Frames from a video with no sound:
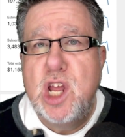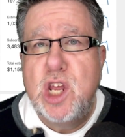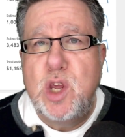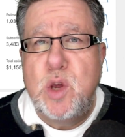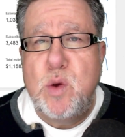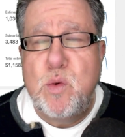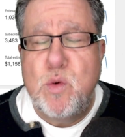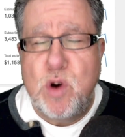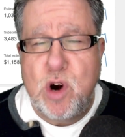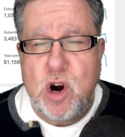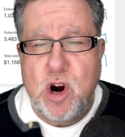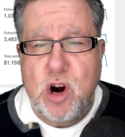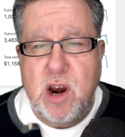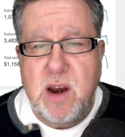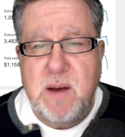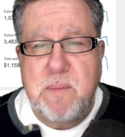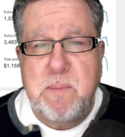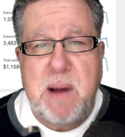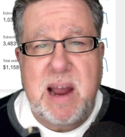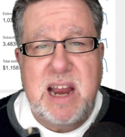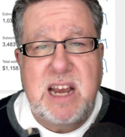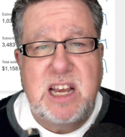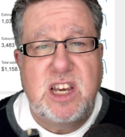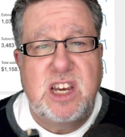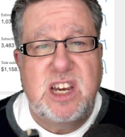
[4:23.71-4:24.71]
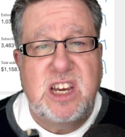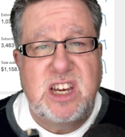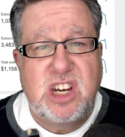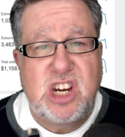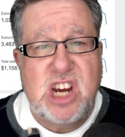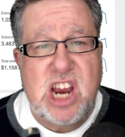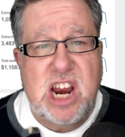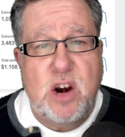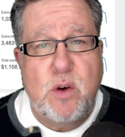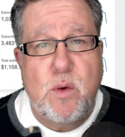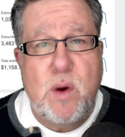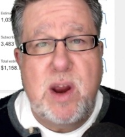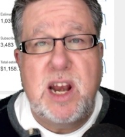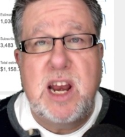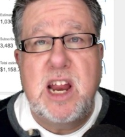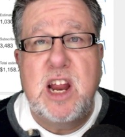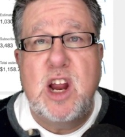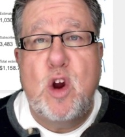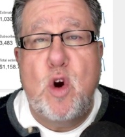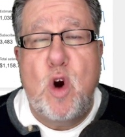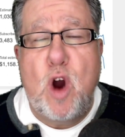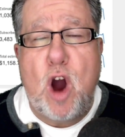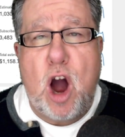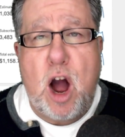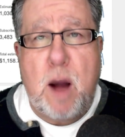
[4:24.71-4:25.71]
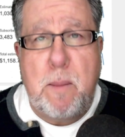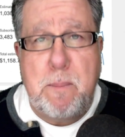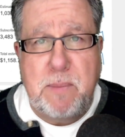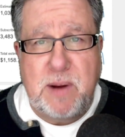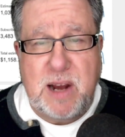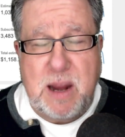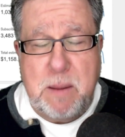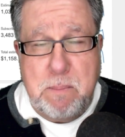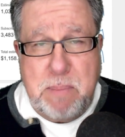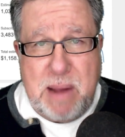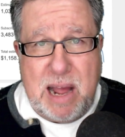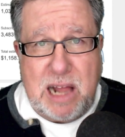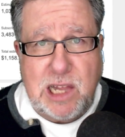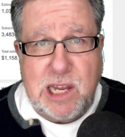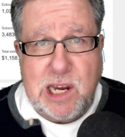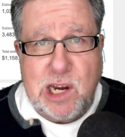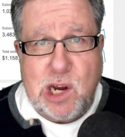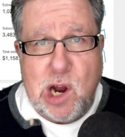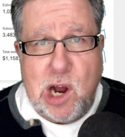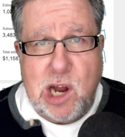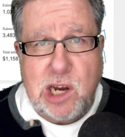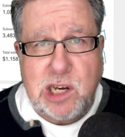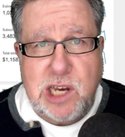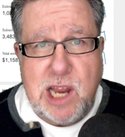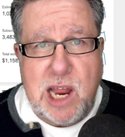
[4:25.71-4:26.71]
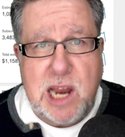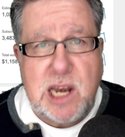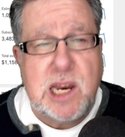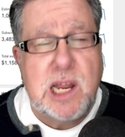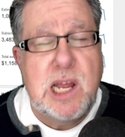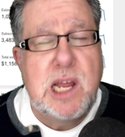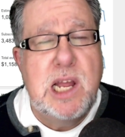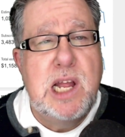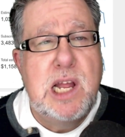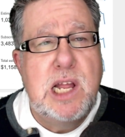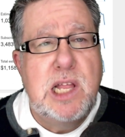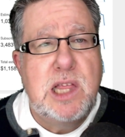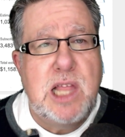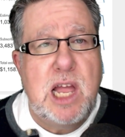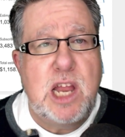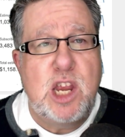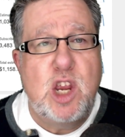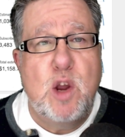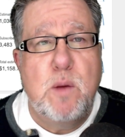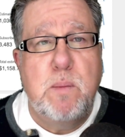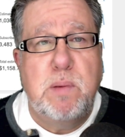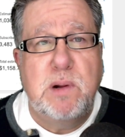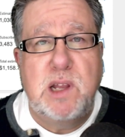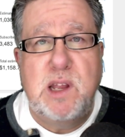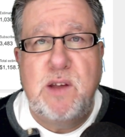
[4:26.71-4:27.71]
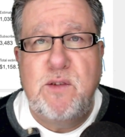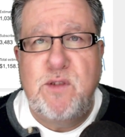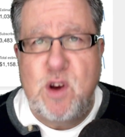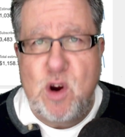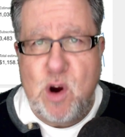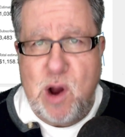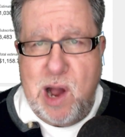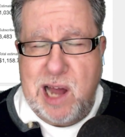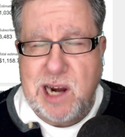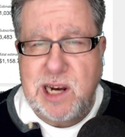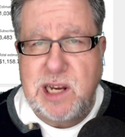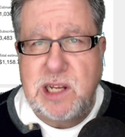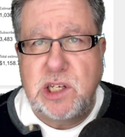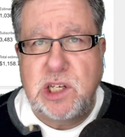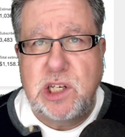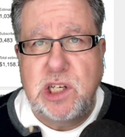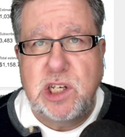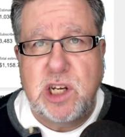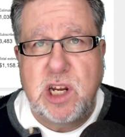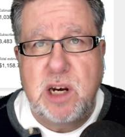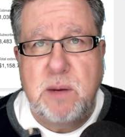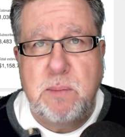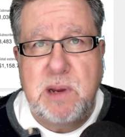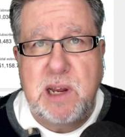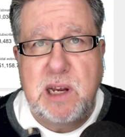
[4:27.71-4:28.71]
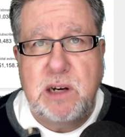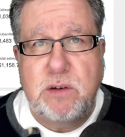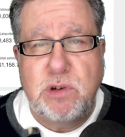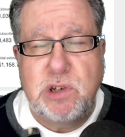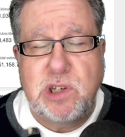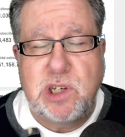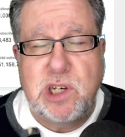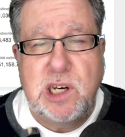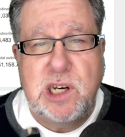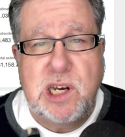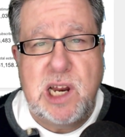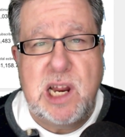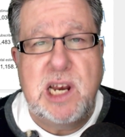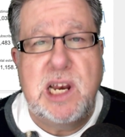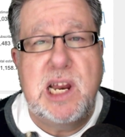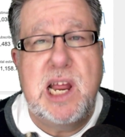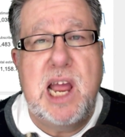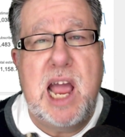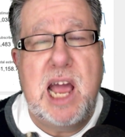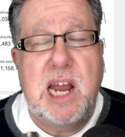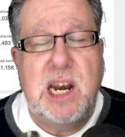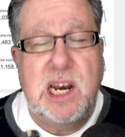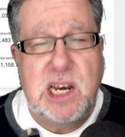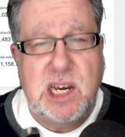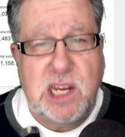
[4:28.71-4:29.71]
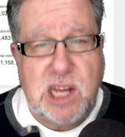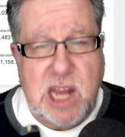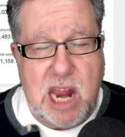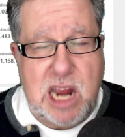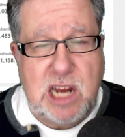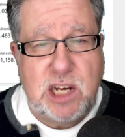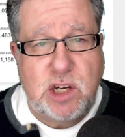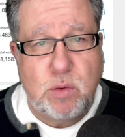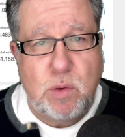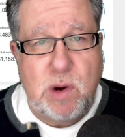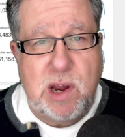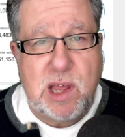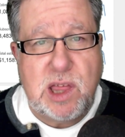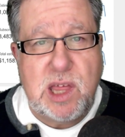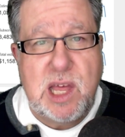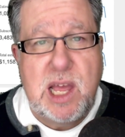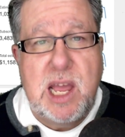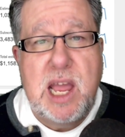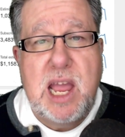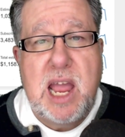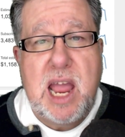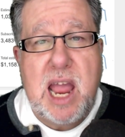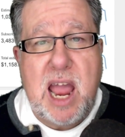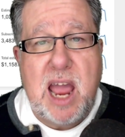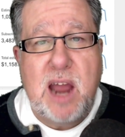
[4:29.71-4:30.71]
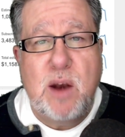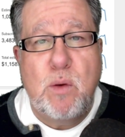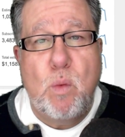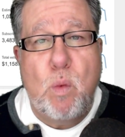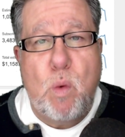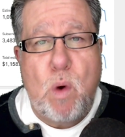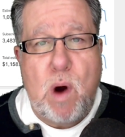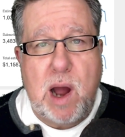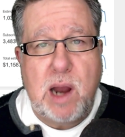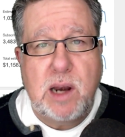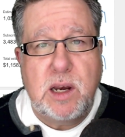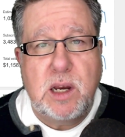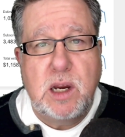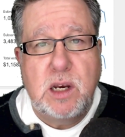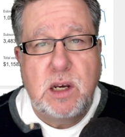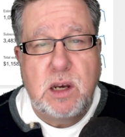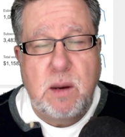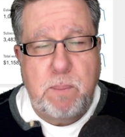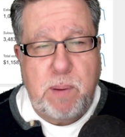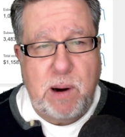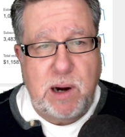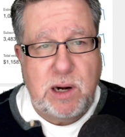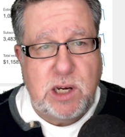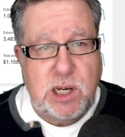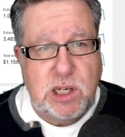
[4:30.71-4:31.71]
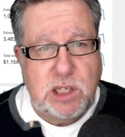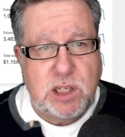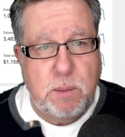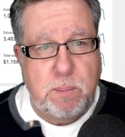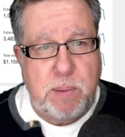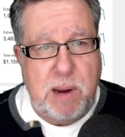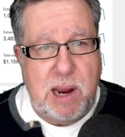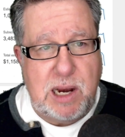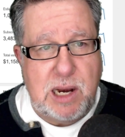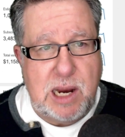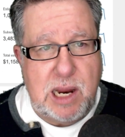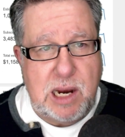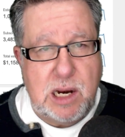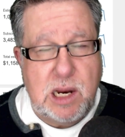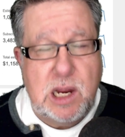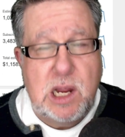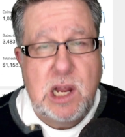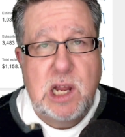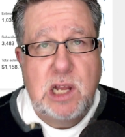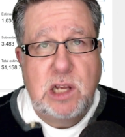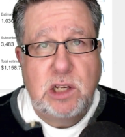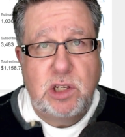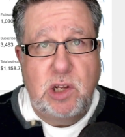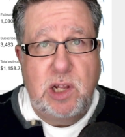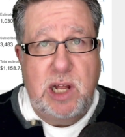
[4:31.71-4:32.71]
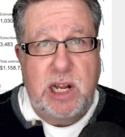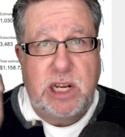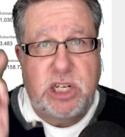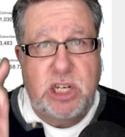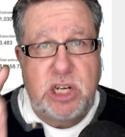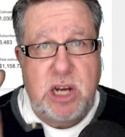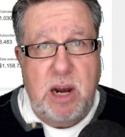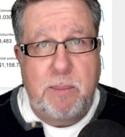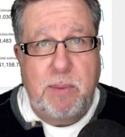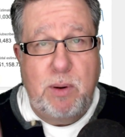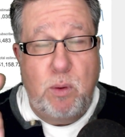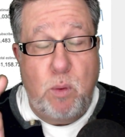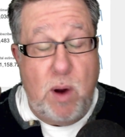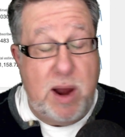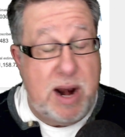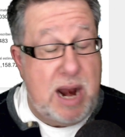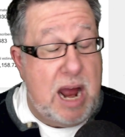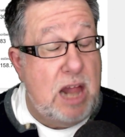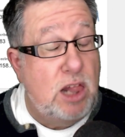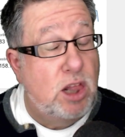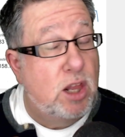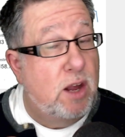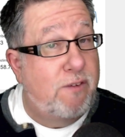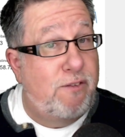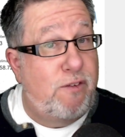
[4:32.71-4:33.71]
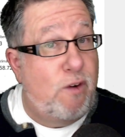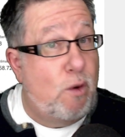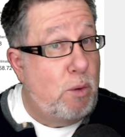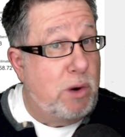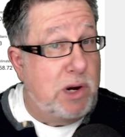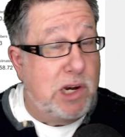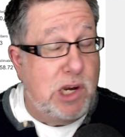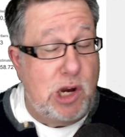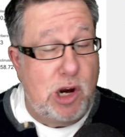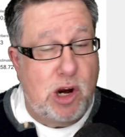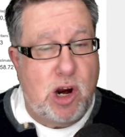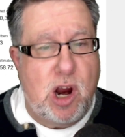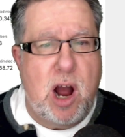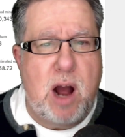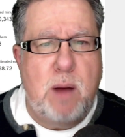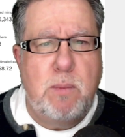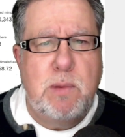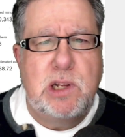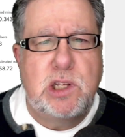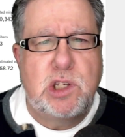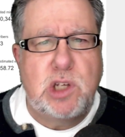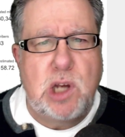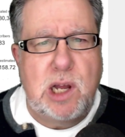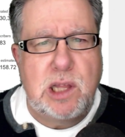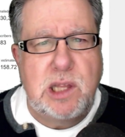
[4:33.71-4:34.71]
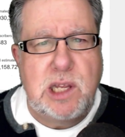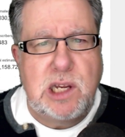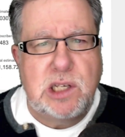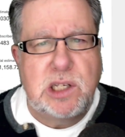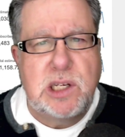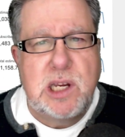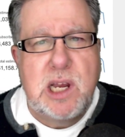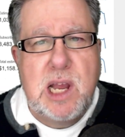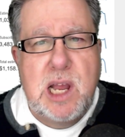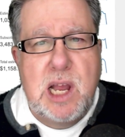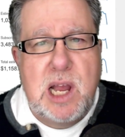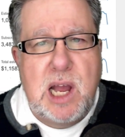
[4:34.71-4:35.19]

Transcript: You earn it by generating compelling content that you believe your audience is going to be interested in and engage with and want to participate in. So that's number one. I look forward to your comments on this.